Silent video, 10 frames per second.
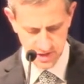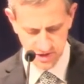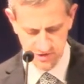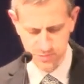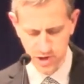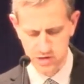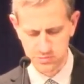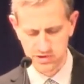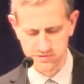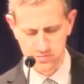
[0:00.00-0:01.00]
In the parable
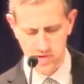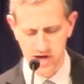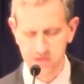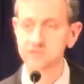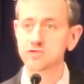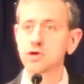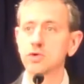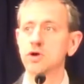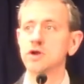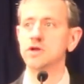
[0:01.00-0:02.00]
of the minas
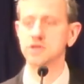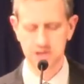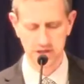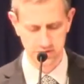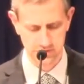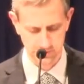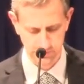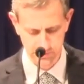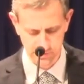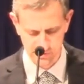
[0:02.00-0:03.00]
recorded in
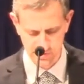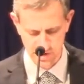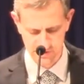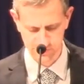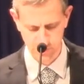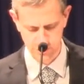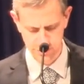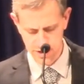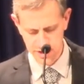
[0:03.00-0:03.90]
Luke's gospel,